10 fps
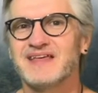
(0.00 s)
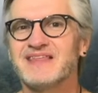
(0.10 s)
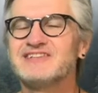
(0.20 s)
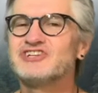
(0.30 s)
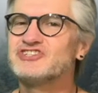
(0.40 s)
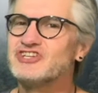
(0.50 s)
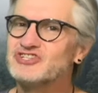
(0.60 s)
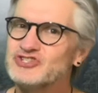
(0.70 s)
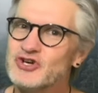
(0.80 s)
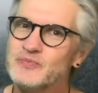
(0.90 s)
They just
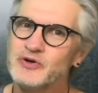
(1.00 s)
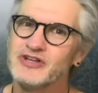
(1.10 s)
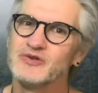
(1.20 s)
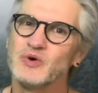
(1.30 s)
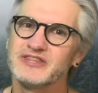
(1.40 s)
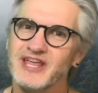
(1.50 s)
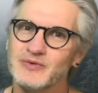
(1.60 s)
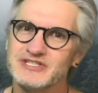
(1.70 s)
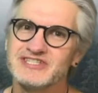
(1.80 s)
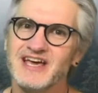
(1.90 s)
interpreted what they
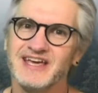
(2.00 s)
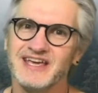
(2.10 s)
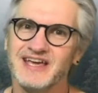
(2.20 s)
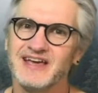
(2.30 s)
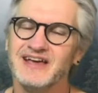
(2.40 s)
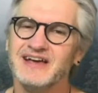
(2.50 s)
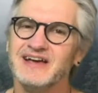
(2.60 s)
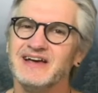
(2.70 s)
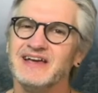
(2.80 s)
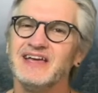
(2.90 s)
were saying
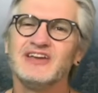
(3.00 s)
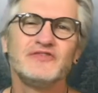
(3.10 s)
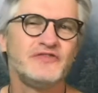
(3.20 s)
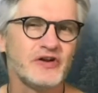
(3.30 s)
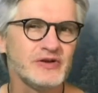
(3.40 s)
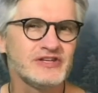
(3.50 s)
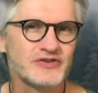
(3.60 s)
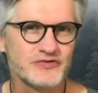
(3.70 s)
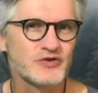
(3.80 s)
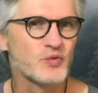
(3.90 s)
in a very
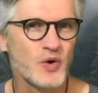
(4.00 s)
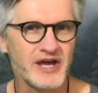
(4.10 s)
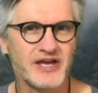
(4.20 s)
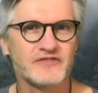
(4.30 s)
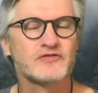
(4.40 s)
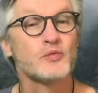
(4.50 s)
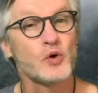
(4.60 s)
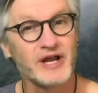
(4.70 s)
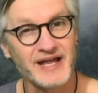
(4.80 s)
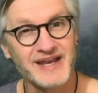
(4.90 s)
different way from
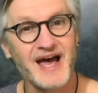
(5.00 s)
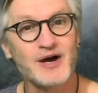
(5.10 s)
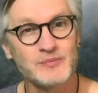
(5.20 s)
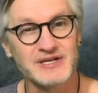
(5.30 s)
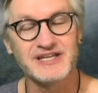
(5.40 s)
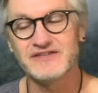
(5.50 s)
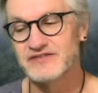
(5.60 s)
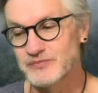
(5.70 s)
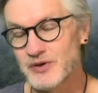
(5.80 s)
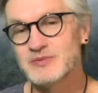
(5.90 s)
what I now
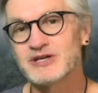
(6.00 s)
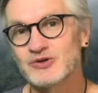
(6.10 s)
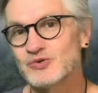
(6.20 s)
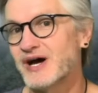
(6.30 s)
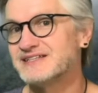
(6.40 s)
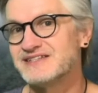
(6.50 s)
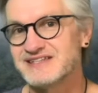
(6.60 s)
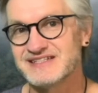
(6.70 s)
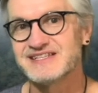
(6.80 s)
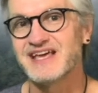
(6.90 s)
believe the biblical
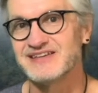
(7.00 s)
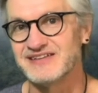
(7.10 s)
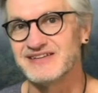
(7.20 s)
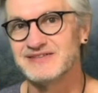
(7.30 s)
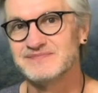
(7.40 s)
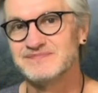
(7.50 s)
writers intended.